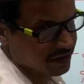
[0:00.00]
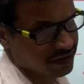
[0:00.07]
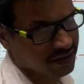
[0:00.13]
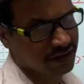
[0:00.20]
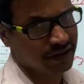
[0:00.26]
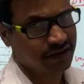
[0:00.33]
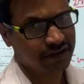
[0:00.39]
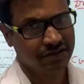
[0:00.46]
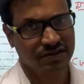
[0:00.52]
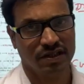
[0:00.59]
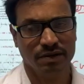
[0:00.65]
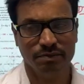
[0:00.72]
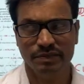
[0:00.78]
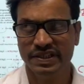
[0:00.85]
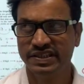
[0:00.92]
that
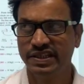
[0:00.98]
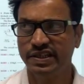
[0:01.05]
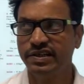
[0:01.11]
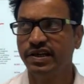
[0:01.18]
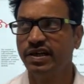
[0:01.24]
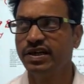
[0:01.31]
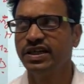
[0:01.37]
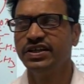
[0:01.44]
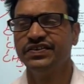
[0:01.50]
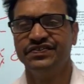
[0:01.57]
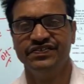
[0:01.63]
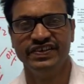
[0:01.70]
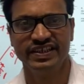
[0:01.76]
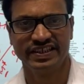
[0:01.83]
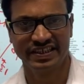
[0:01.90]
the
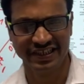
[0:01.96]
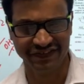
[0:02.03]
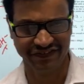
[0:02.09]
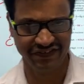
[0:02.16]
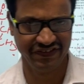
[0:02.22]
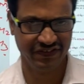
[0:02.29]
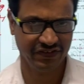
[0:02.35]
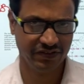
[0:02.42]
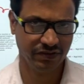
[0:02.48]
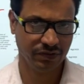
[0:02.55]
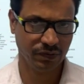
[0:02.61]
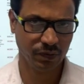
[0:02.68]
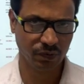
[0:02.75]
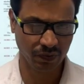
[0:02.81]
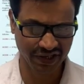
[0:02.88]
methanol will
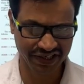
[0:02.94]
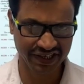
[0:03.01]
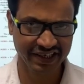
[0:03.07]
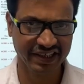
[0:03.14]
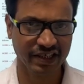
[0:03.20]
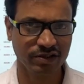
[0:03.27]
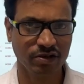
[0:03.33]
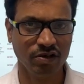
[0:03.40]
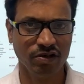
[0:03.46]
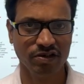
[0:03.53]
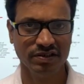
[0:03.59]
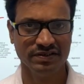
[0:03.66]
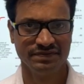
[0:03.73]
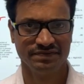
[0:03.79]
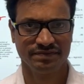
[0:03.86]
give 1-degree
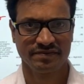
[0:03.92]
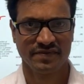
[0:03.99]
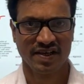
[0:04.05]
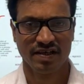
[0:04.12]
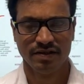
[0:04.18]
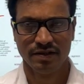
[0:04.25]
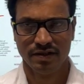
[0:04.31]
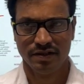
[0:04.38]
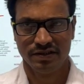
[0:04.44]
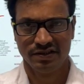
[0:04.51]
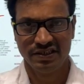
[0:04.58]
alcohol.